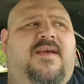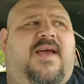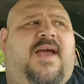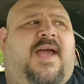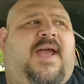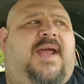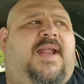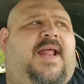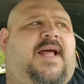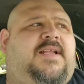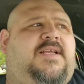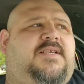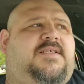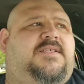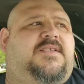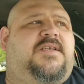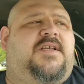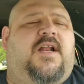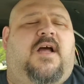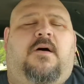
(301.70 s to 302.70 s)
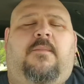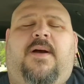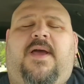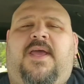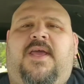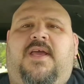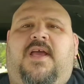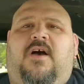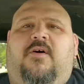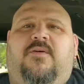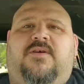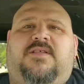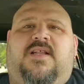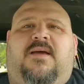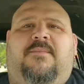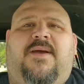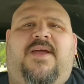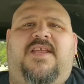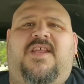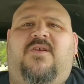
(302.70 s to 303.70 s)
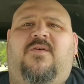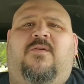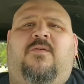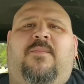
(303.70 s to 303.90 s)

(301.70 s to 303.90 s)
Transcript: And I just, you know, my ego was like, man, you don't